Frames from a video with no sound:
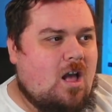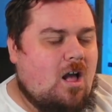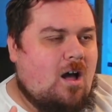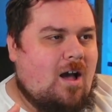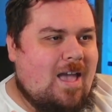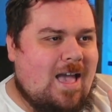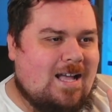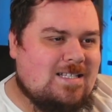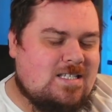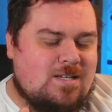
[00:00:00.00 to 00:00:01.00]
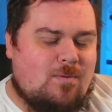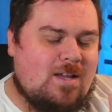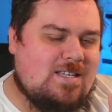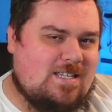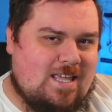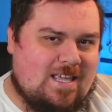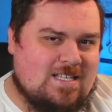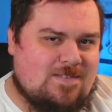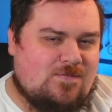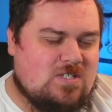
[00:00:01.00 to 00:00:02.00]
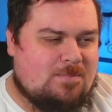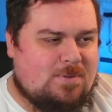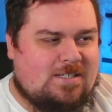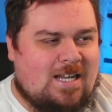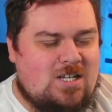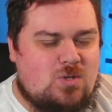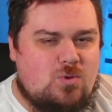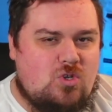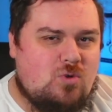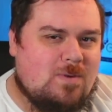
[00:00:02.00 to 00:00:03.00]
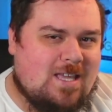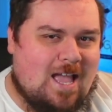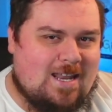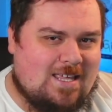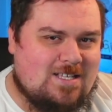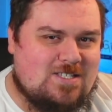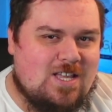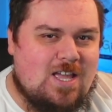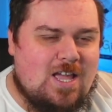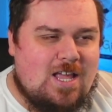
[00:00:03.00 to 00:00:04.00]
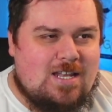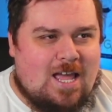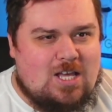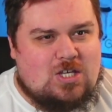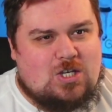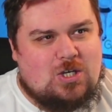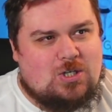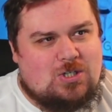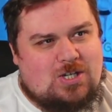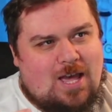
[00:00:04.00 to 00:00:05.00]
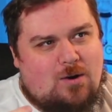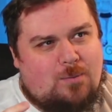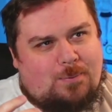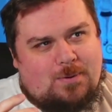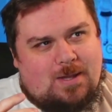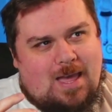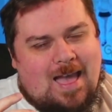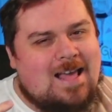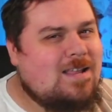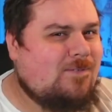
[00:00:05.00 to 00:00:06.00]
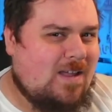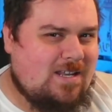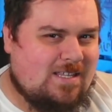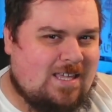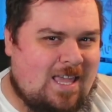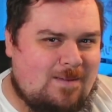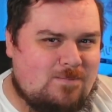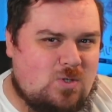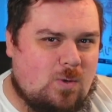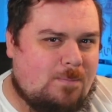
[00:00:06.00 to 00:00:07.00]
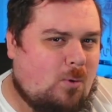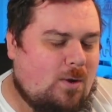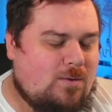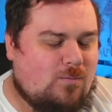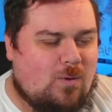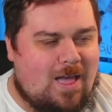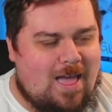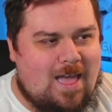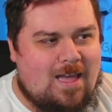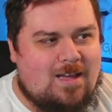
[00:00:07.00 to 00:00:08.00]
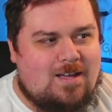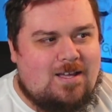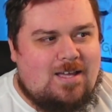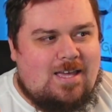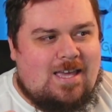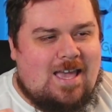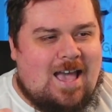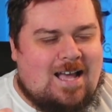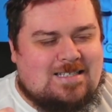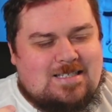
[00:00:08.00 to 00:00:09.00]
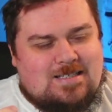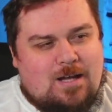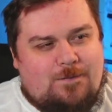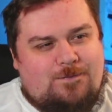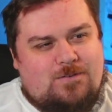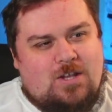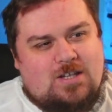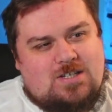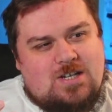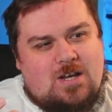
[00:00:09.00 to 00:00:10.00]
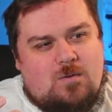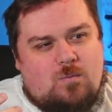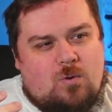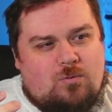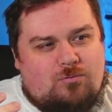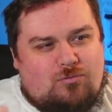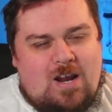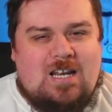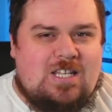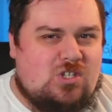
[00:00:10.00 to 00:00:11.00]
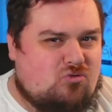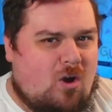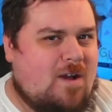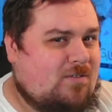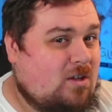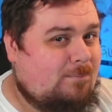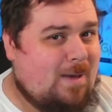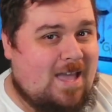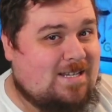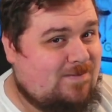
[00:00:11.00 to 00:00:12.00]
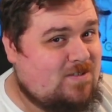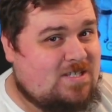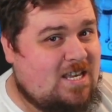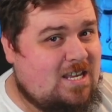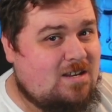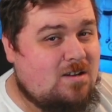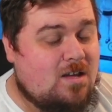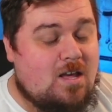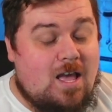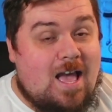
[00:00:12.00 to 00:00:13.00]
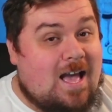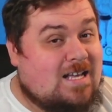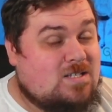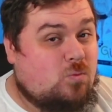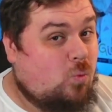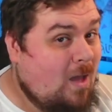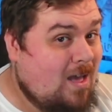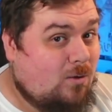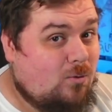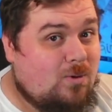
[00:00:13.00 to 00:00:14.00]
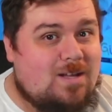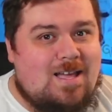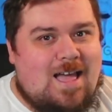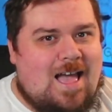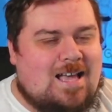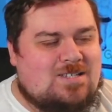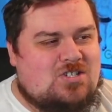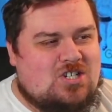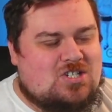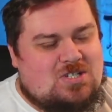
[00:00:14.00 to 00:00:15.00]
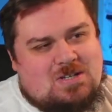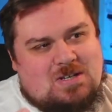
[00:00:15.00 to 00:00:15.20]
I had some ideas for some potential new mechanics that could help elevate the game to a point where it adds stuff that will really drive the competitive scene, as well as just